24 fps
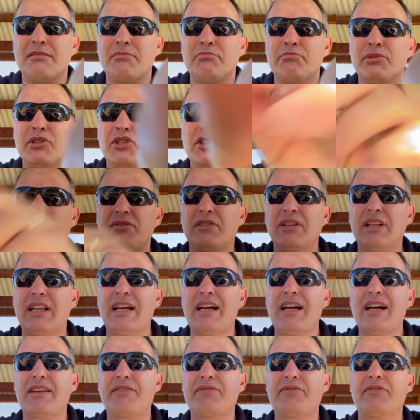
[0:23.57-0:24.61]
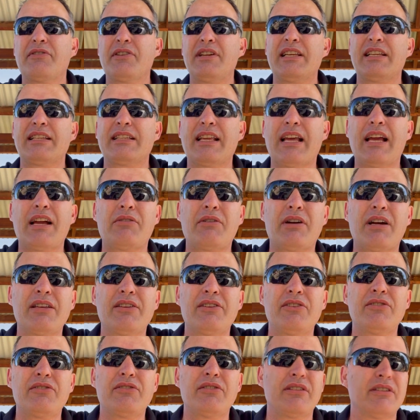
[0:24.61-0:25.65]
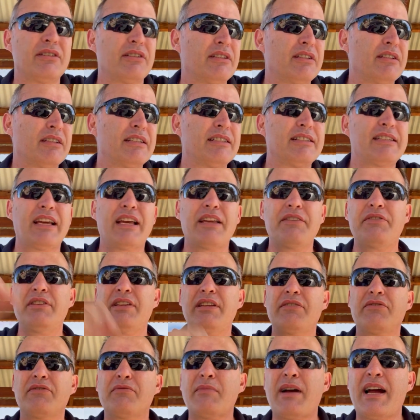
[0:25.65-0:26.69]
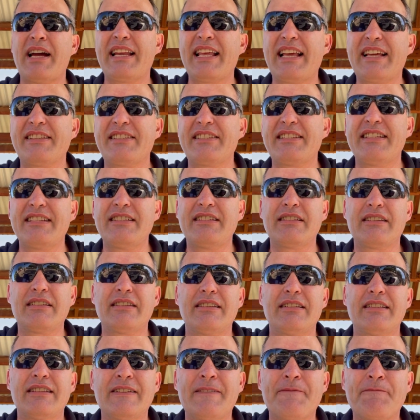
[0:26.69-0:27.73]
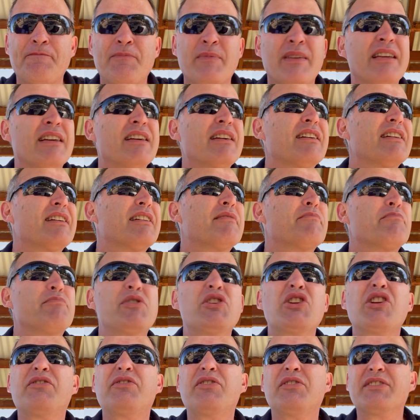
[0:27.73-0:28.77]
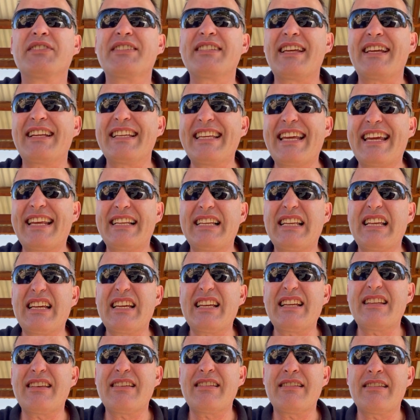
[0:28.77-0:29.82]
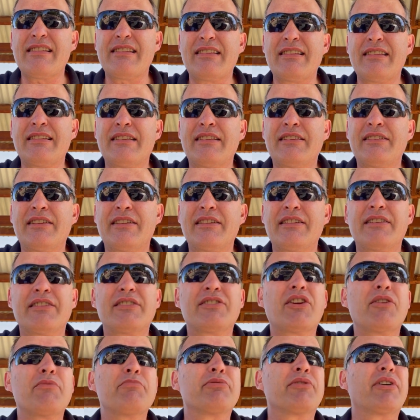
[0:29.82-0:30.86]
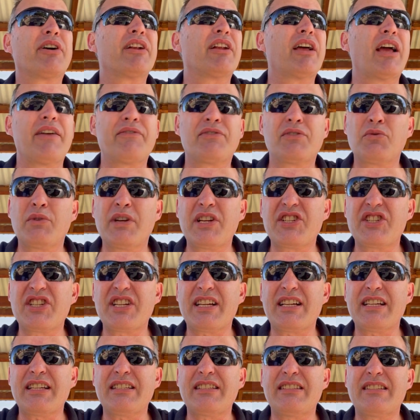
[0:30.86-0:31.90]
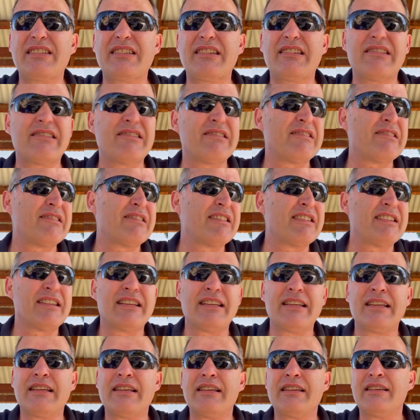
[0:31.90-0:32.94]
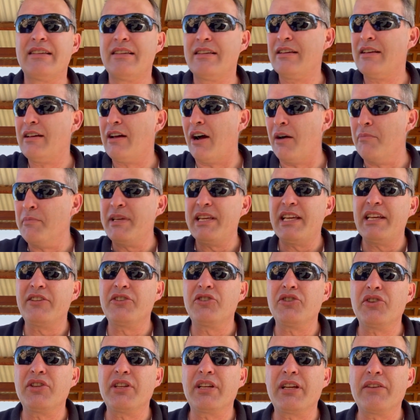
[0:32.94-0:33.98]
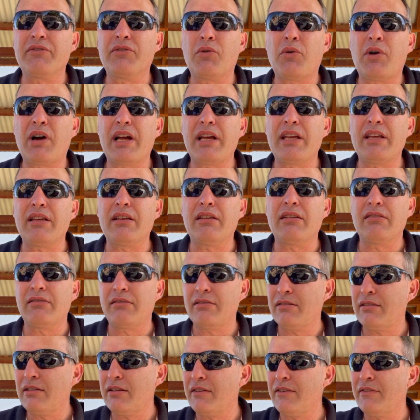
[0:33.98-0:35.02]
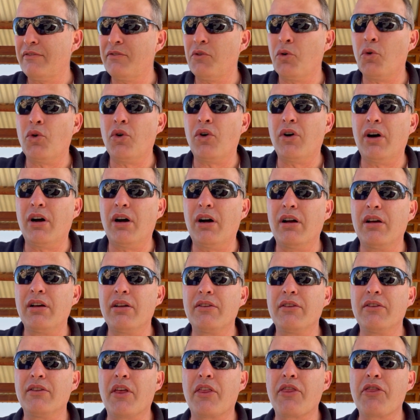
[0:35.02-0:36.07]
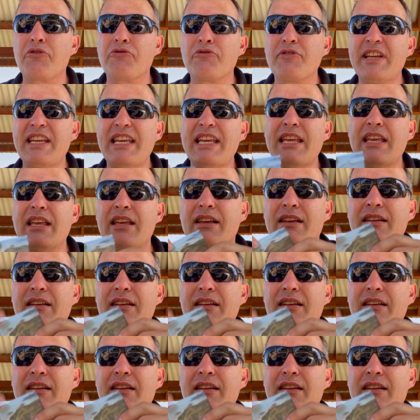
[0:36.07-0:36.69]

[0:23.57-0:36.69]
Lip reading: beautiful art freaks. How are you? Dave here from Art House Syndicate. Beautiful sunny Adelaide. So bright I have to wear shades. I'm here to do the giveaway for the 3